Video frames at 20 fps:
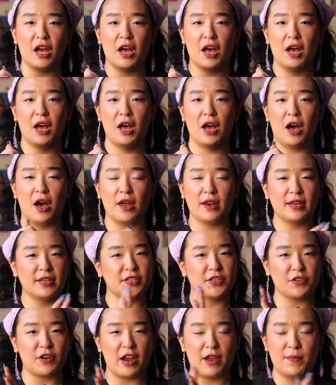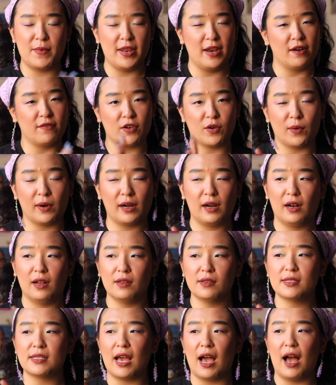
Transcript: on Instagram and everywhere else.